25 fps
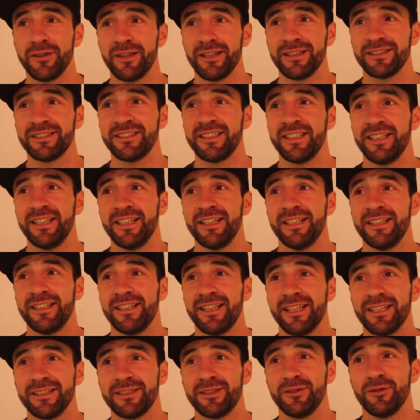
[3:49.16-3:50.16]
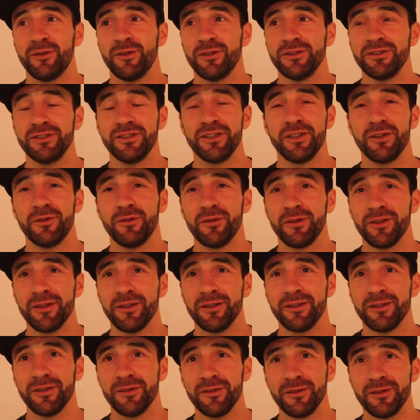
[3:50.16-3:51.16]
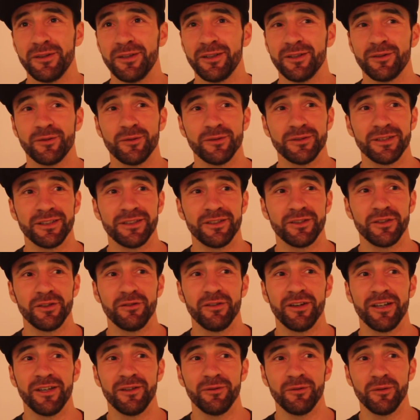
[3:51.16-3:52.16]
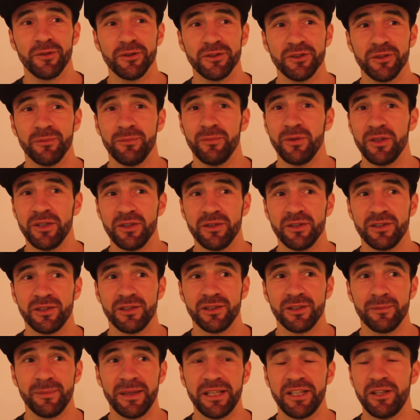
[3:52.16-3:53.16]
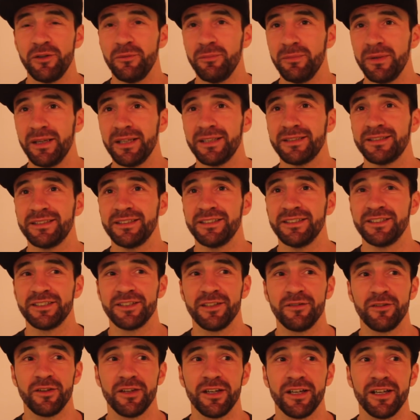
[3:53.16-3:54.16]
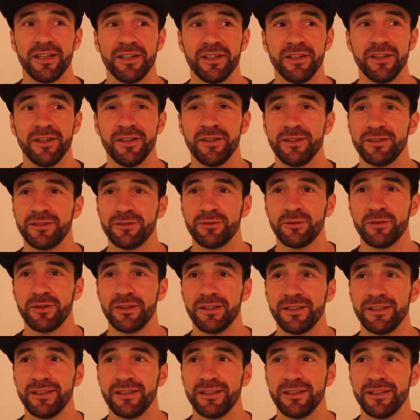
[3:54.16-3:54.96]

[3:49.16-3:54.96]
That's the ones you don't want to, just ones that do red and ones to make you miss and stuff like that.